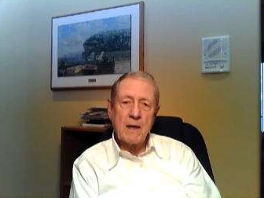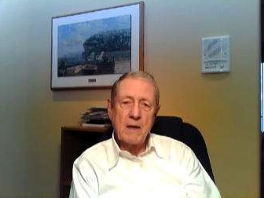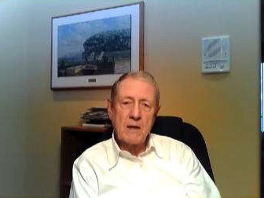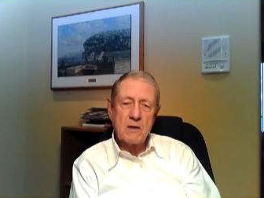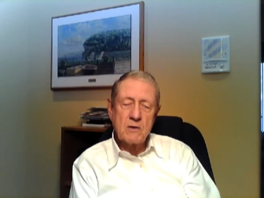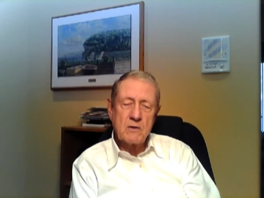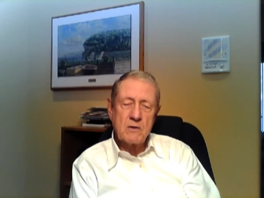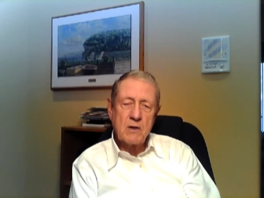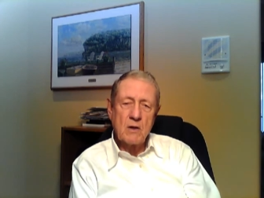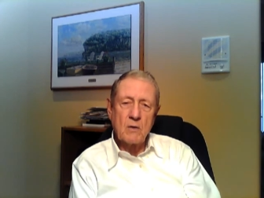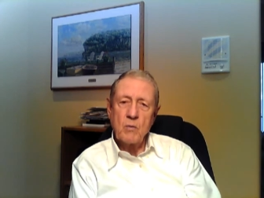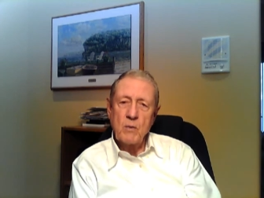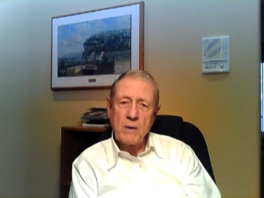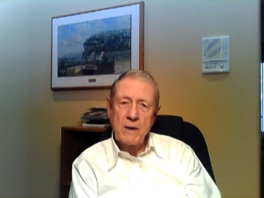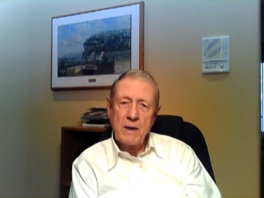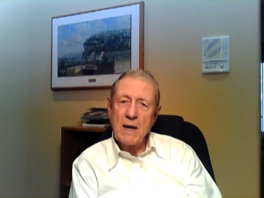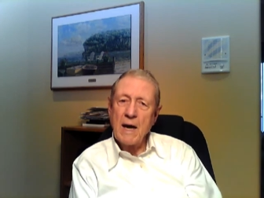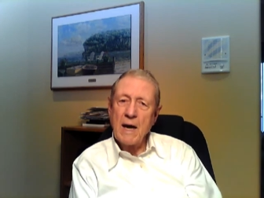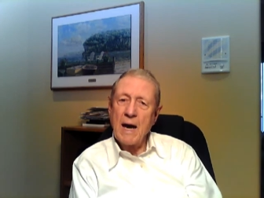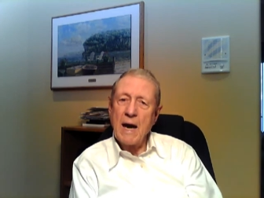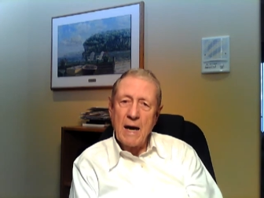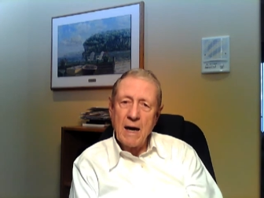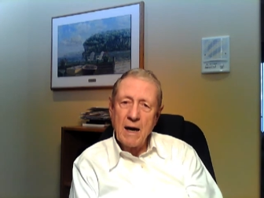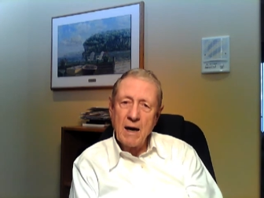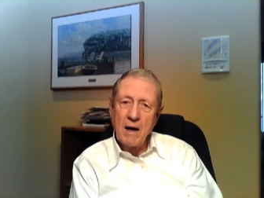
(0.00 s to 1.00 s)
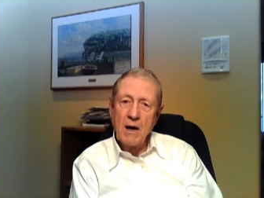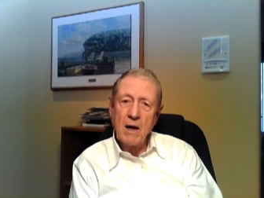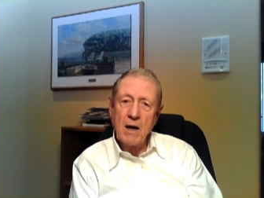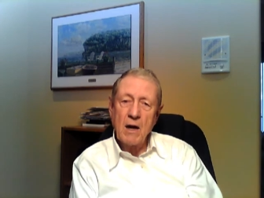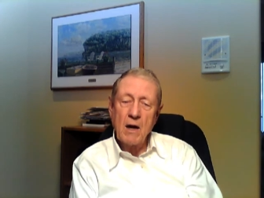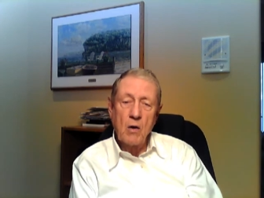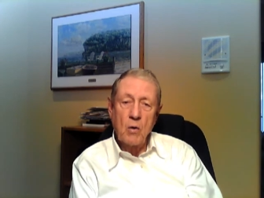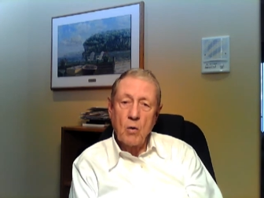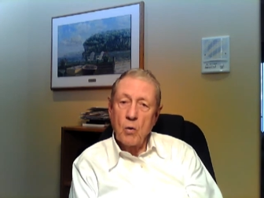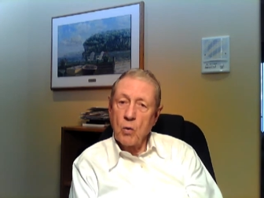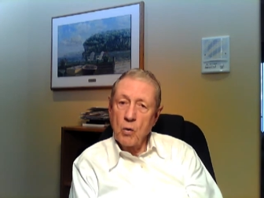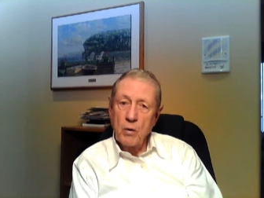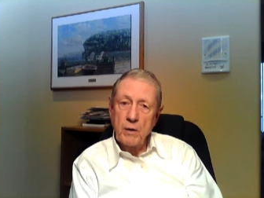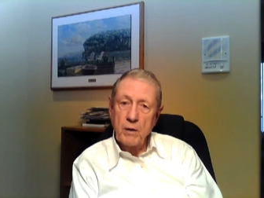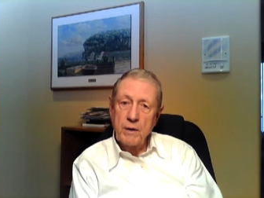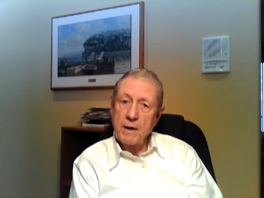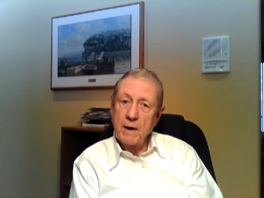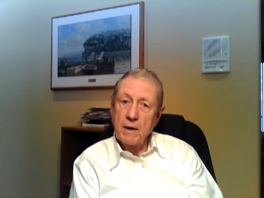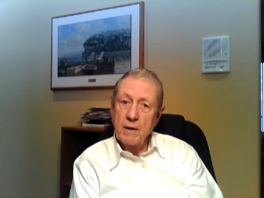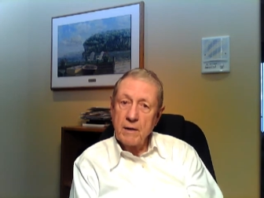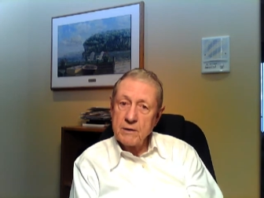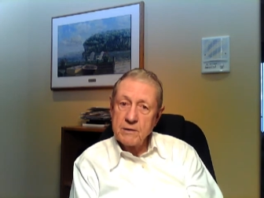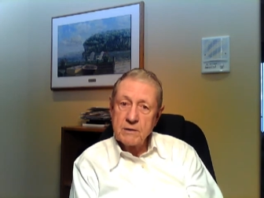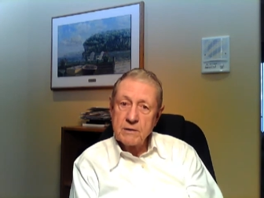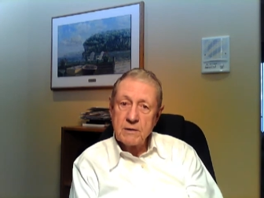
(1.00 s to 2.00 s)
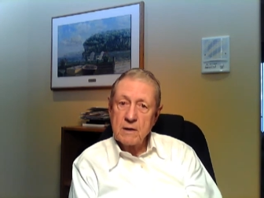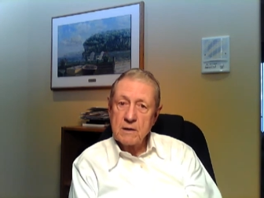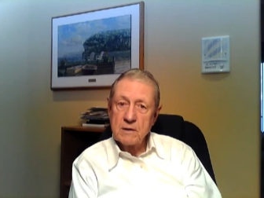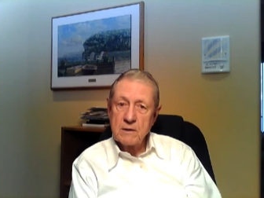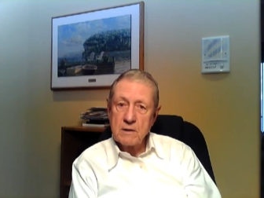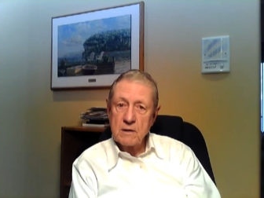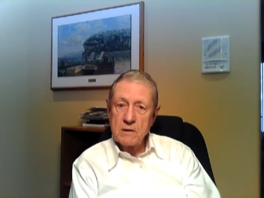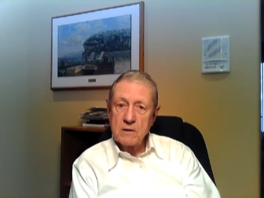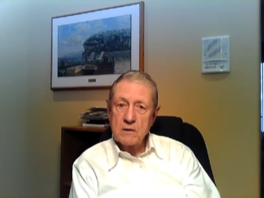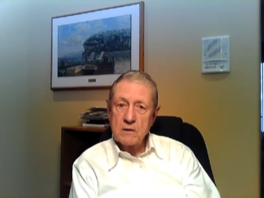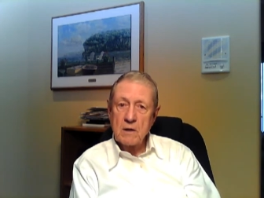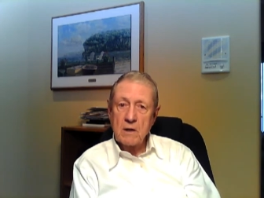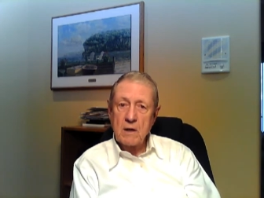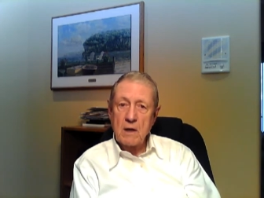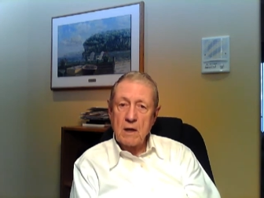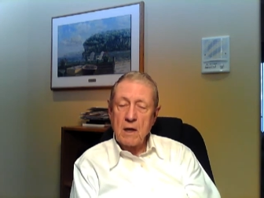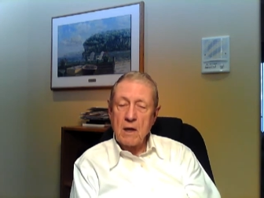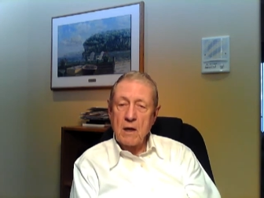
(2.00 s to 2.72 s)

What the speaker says: is that we are ordinary citizens.